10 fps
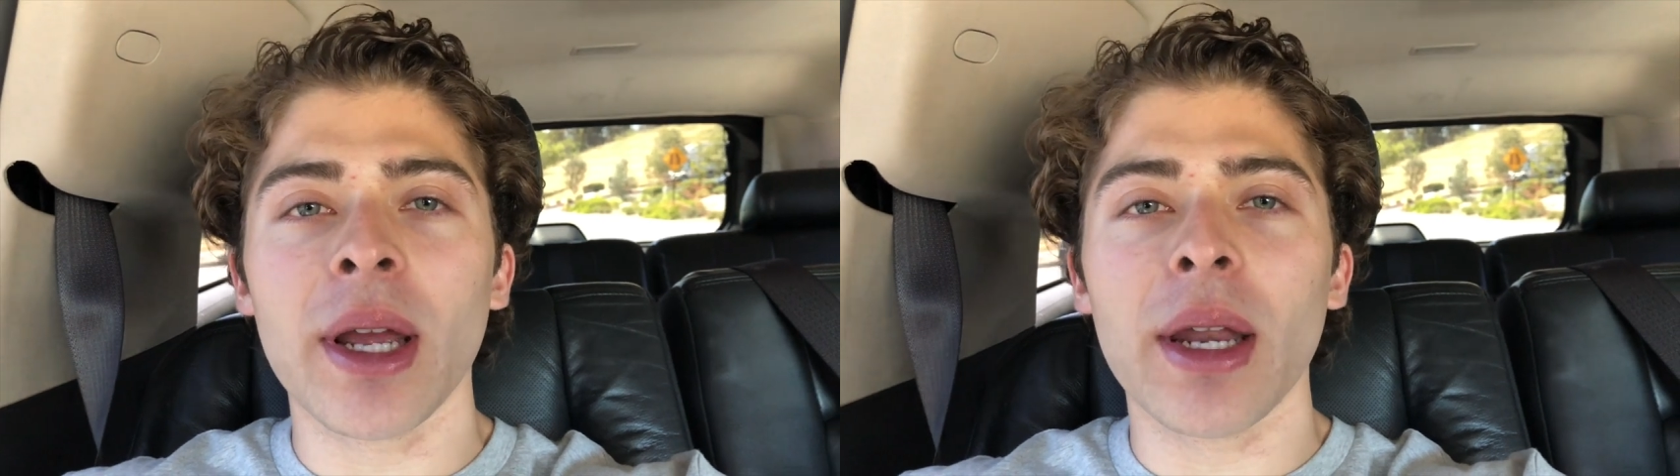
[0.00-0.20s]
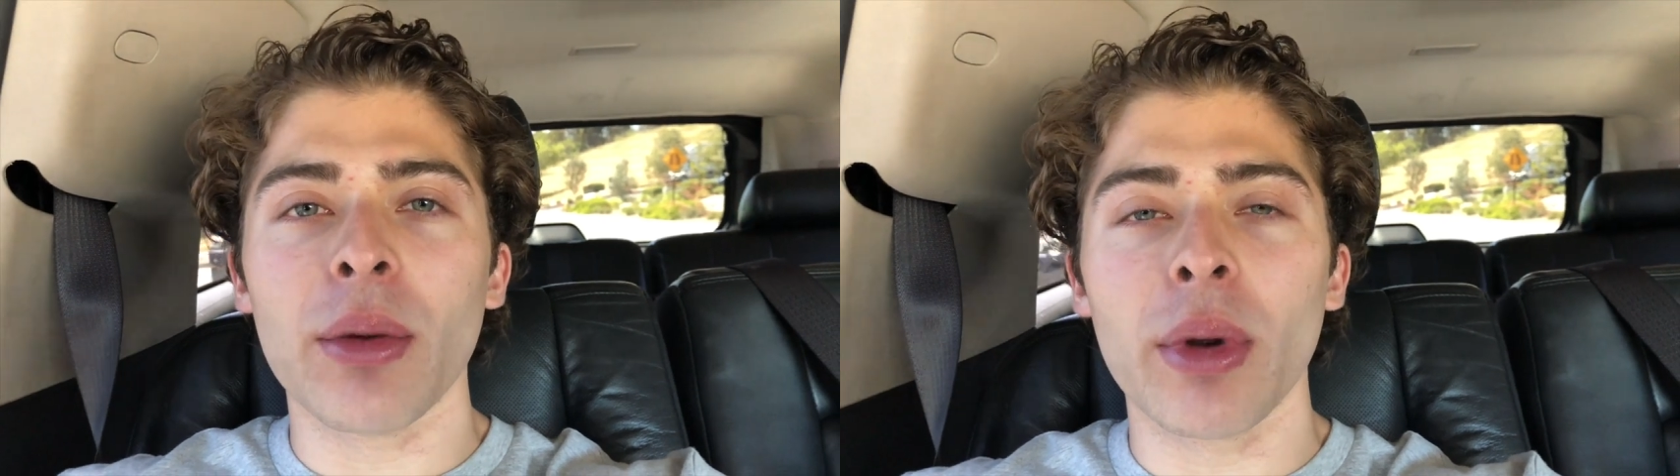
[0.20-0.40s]

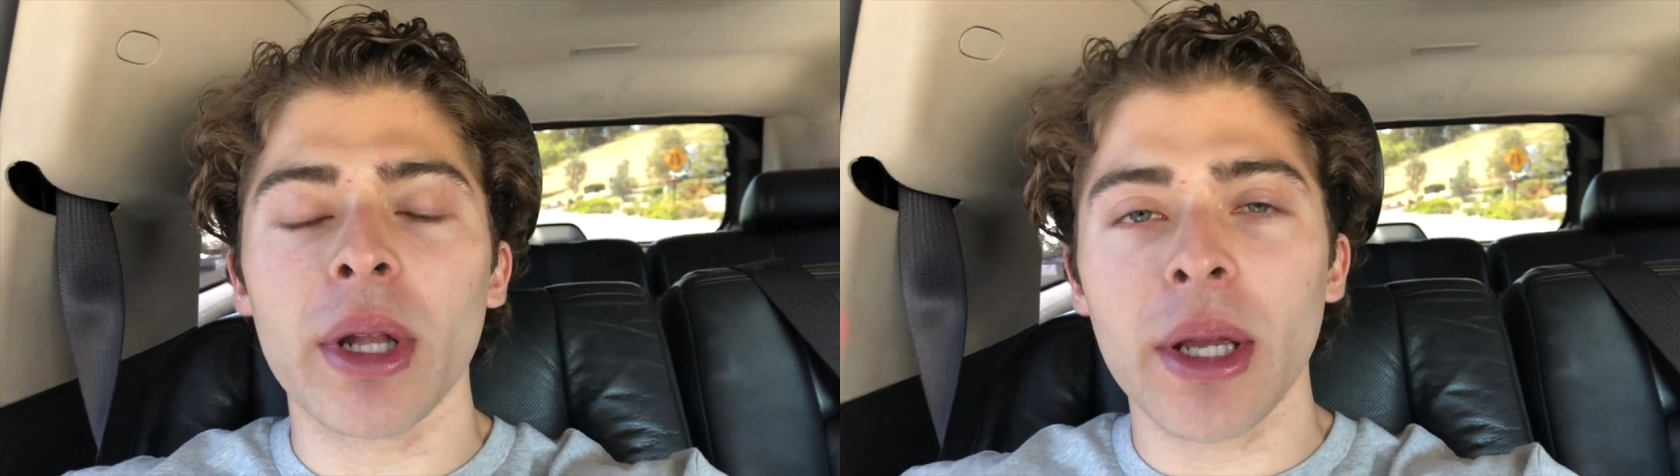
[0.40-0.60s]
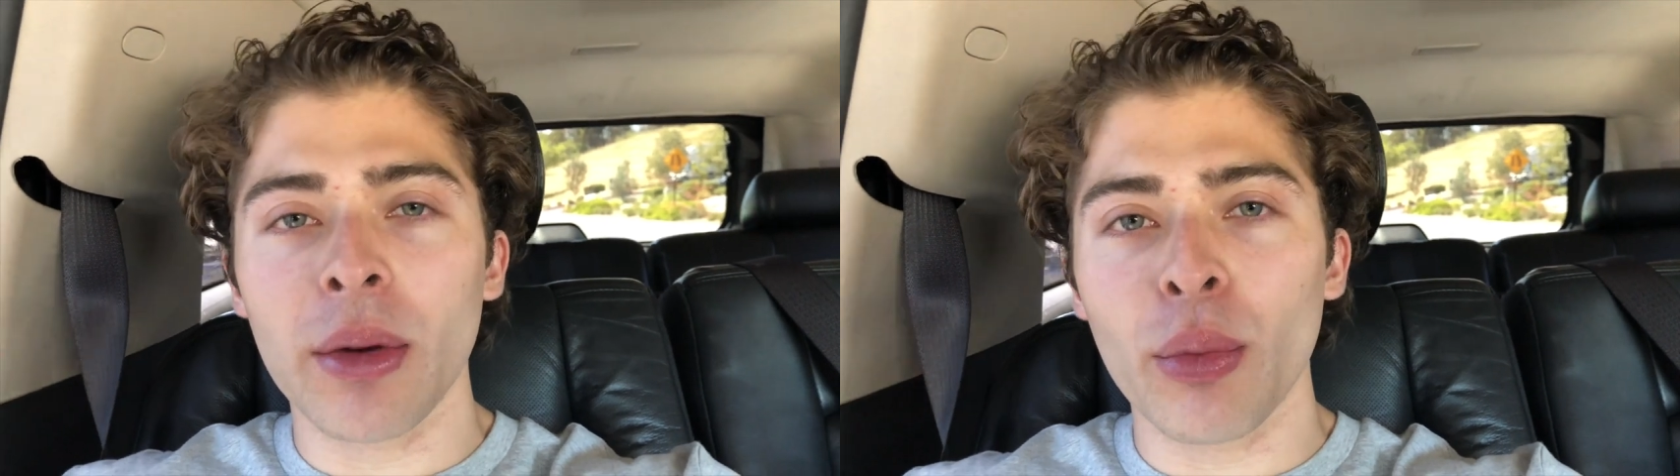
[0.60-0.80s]
and it
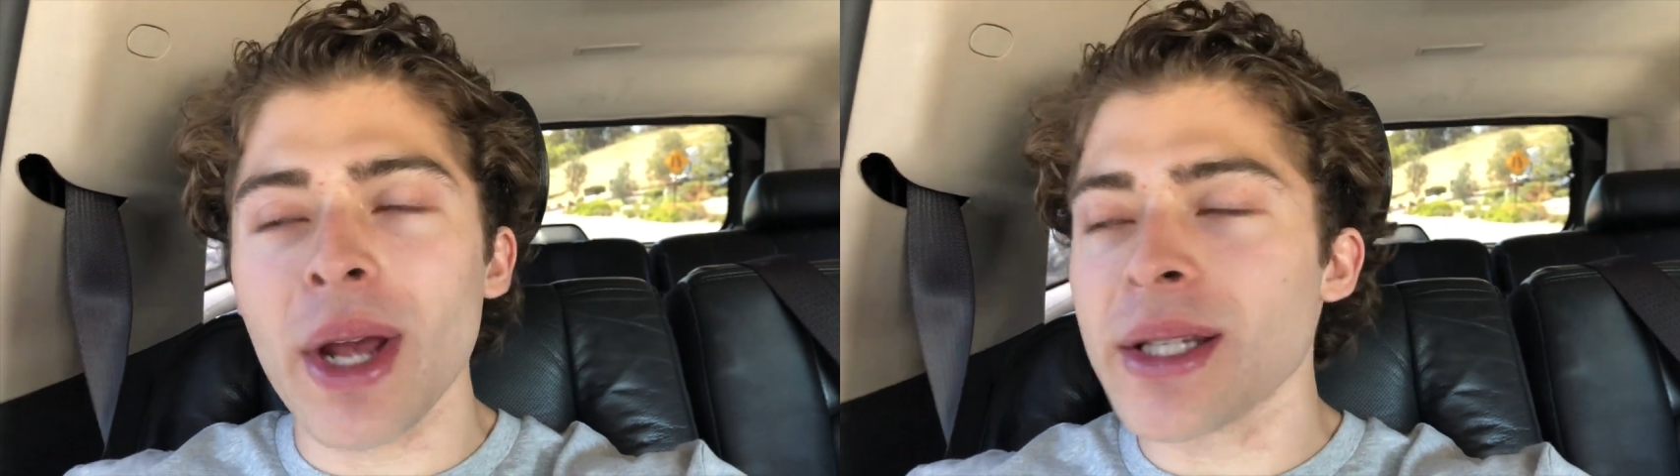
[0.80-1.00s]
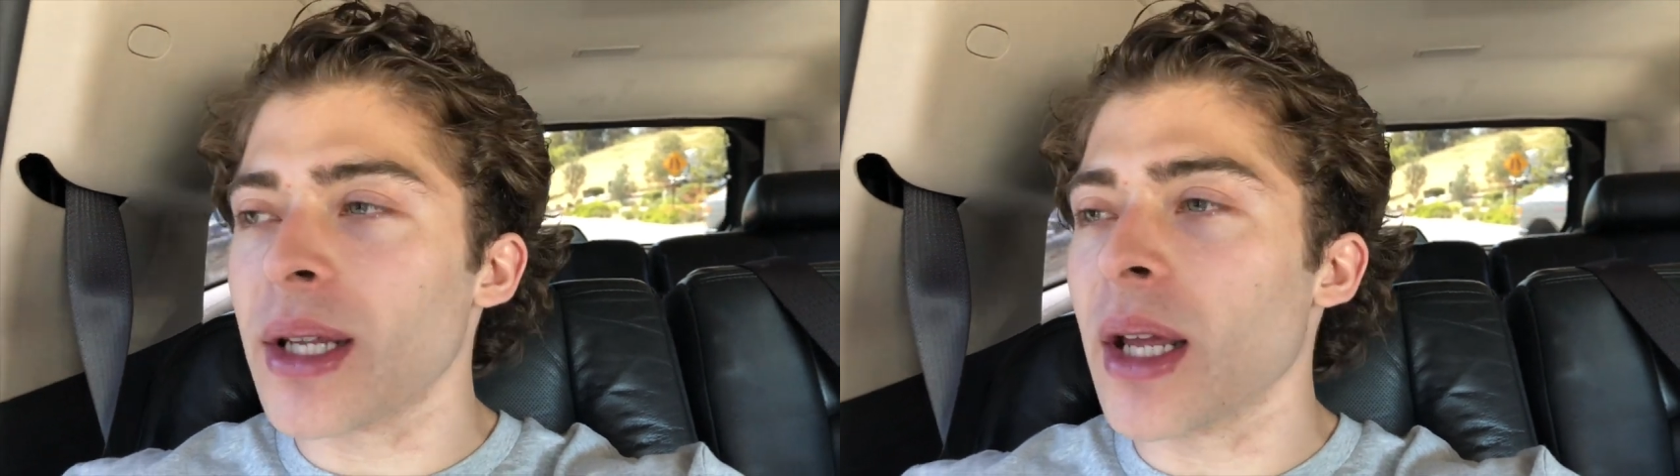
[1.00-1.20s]
really
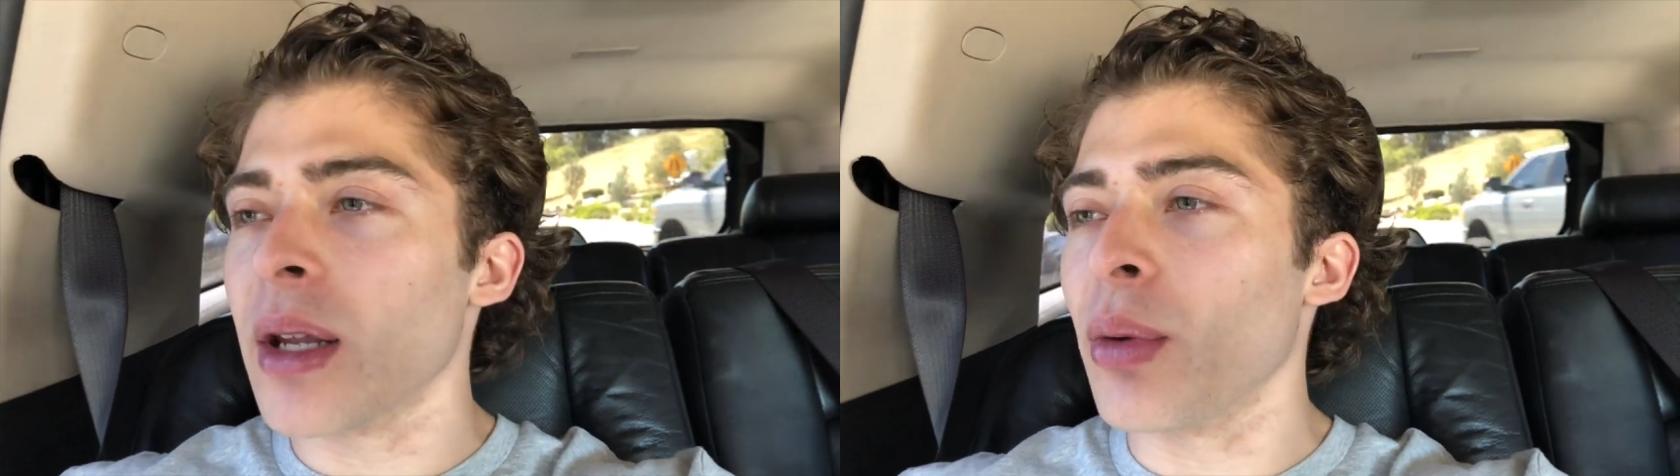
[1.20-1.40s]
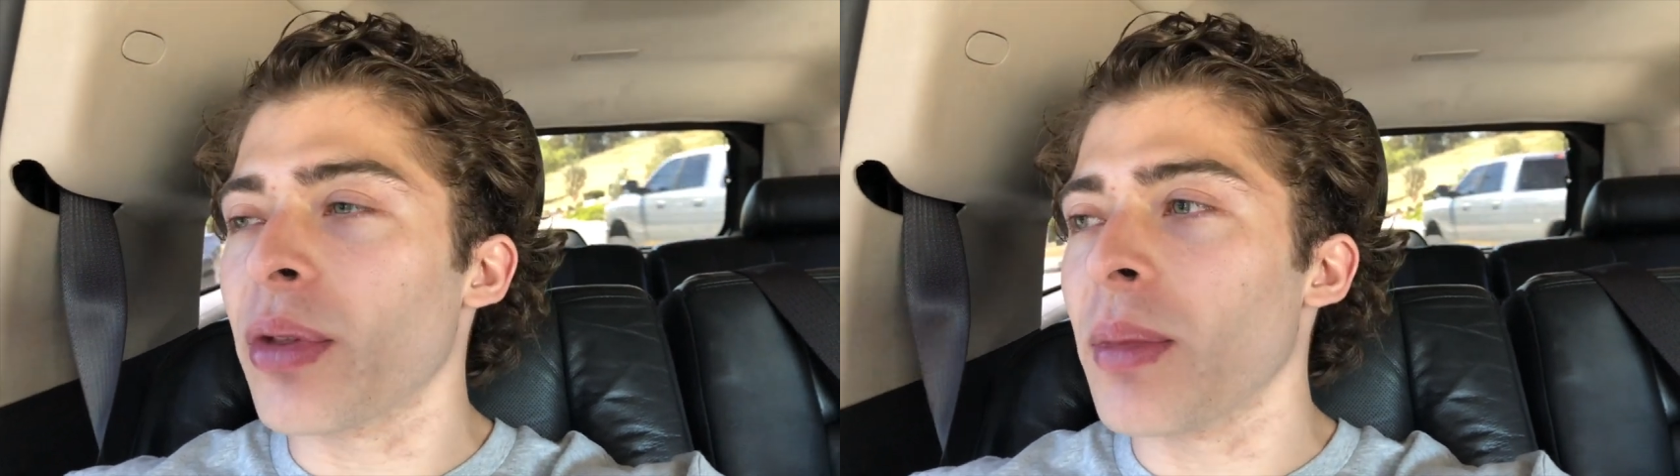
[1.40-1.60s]
resonated with